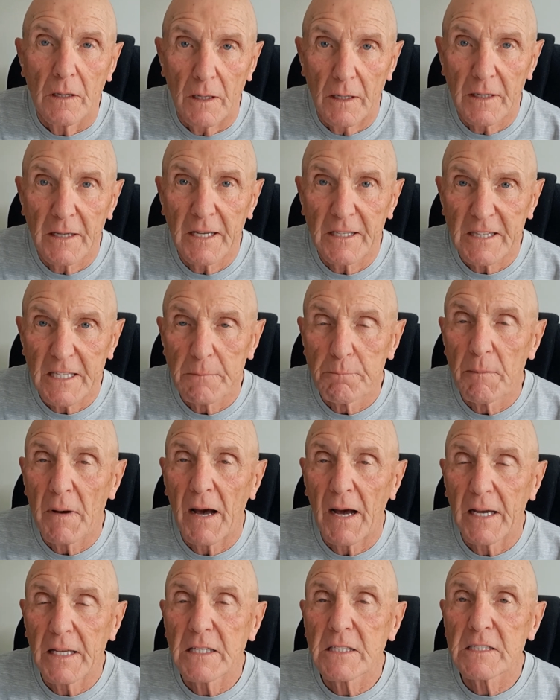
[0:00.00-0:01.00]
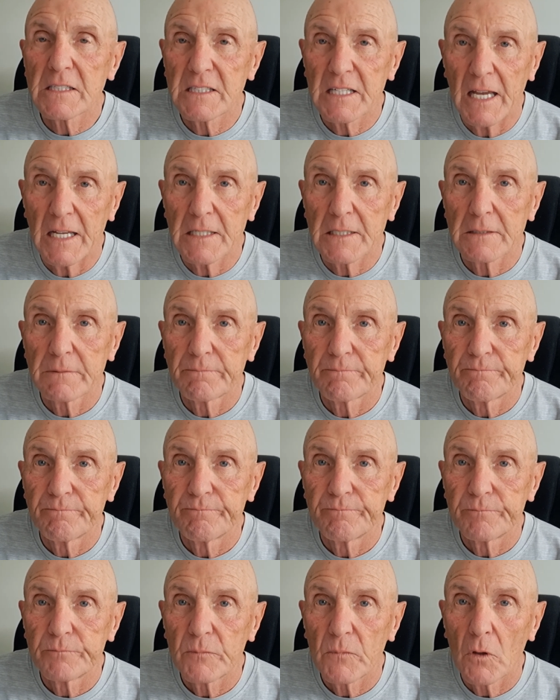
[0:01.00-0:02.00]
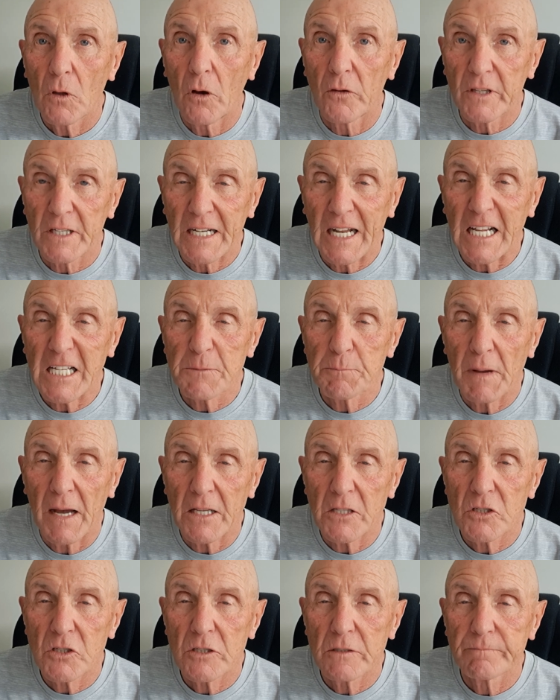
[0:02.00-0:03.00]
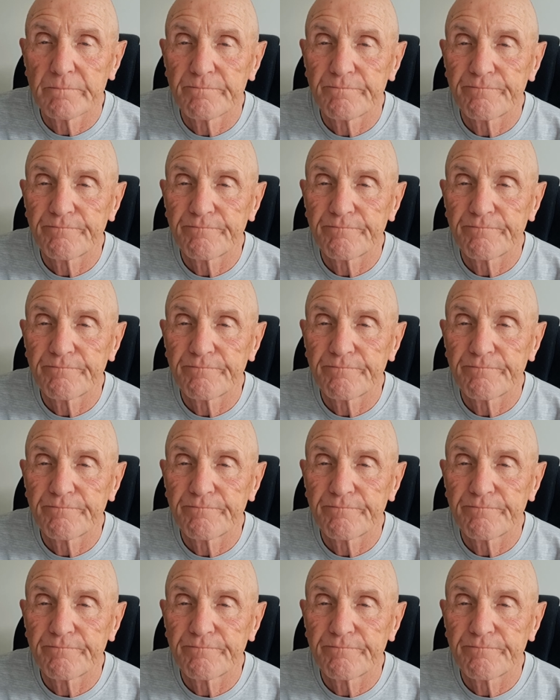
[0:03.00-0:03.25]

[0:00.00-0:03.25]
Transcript: and get their minds set on the next match.